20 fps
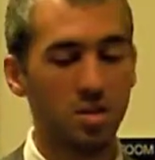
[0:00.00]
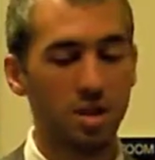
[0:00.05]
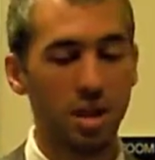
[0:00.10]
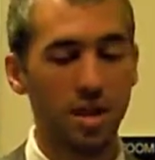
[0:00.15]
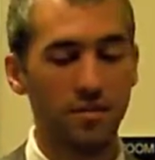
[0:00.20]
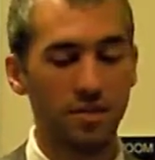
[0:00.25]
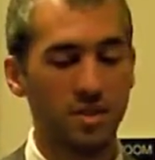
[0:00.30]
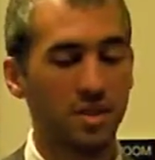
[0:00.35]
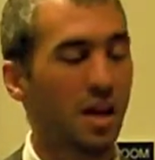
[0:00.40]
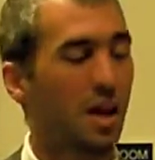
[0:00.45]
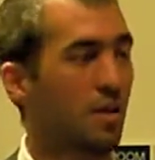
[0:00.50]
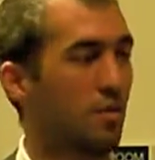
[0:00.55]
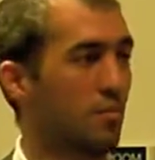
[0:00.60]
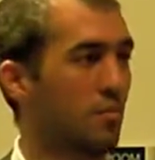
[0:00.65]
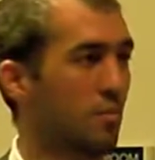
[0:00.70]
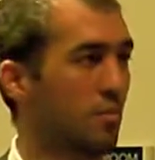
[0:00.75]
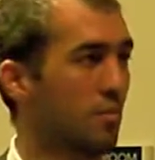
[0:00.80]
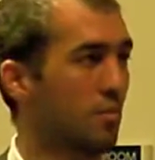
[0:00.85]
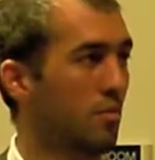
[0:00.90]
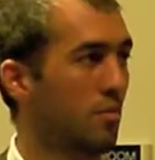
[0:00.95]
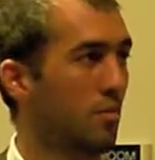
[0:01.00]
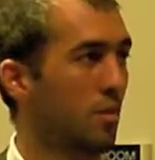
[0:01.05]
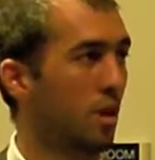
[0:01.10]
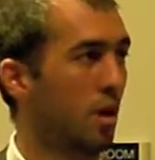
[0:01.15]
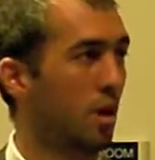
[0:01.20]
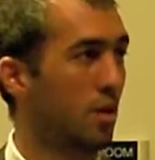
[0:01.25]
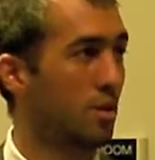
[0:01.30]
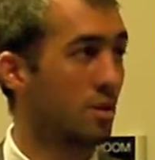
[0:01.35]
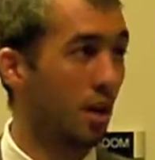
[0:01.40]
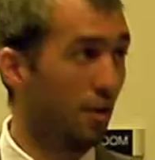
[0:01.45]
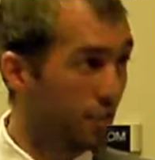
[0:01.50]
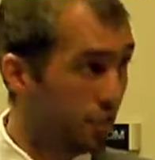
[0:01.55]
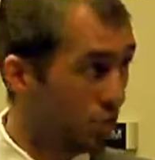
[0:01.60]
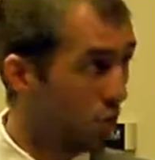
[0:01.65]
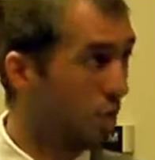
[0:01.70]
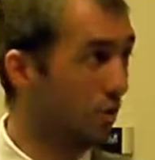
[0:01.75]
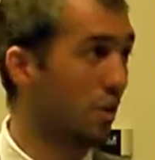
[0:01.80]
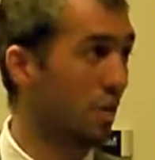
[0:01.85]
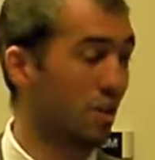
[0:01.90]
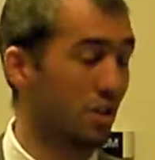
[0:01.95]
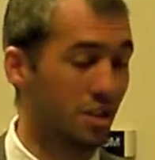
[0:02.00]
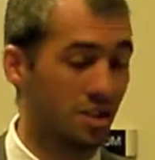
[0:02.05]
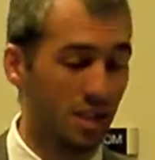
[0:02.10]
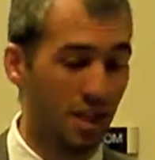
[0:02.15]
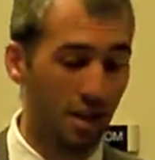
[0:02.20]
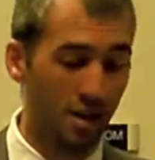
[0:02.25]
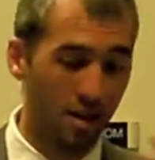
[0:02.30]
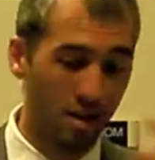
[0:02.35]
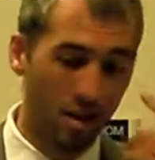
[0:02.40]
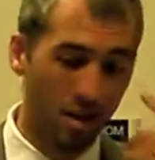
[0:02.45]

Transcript: have set, self-servingly set.